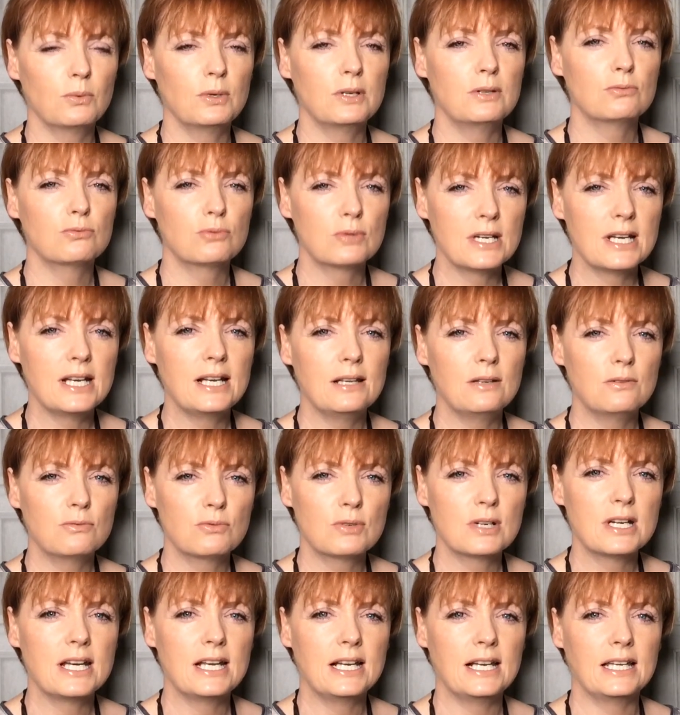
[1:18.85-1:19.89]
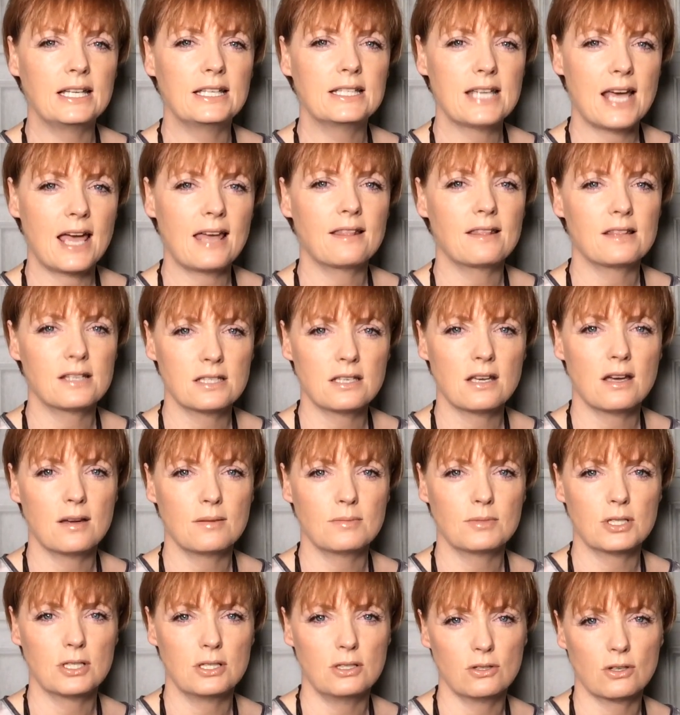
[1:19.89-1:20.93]
we really take the
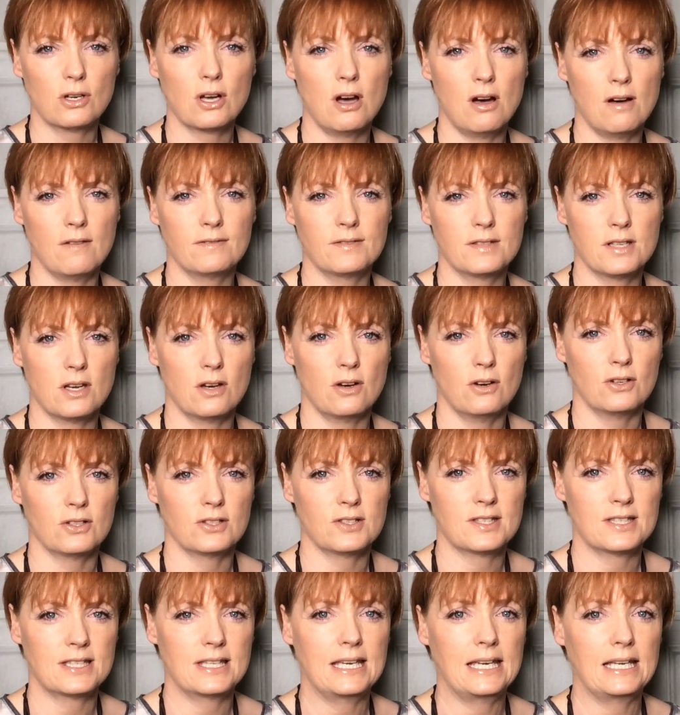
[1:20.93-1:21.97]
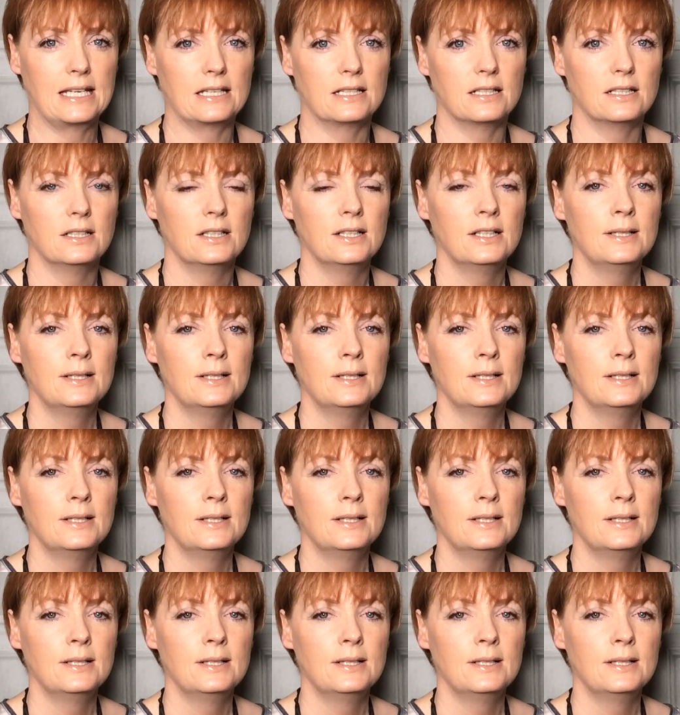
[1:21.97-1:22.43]
time to look after our skin.